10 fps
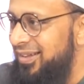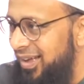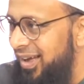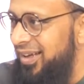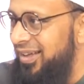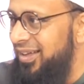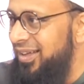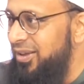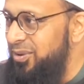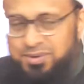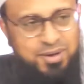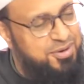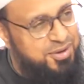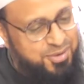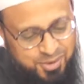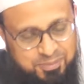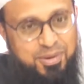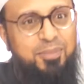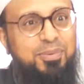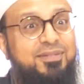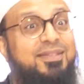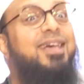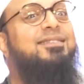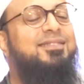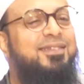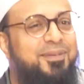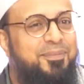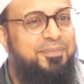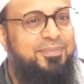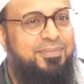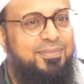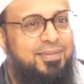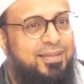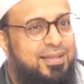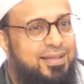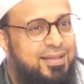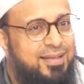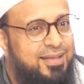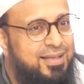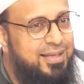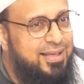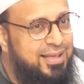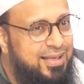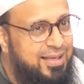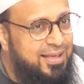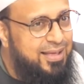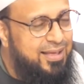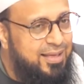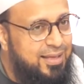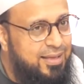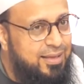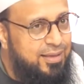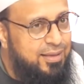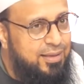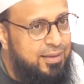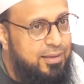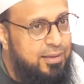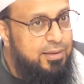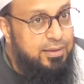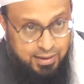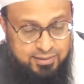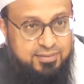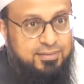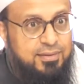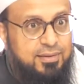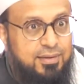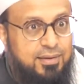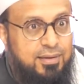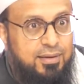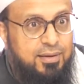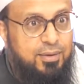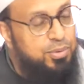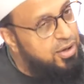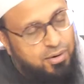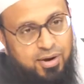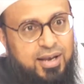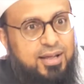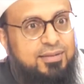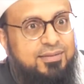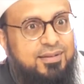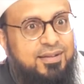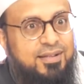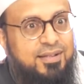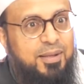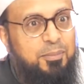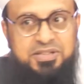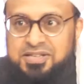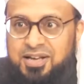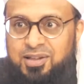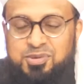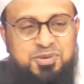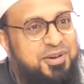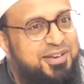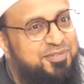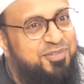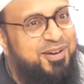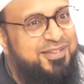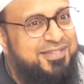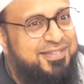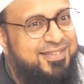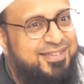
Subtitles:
Yeah? You don't know your own purpose. Yes? Didn't you earlier discuss that we were aliens to the earth? Yes. We are aliens. But this earth was created for us.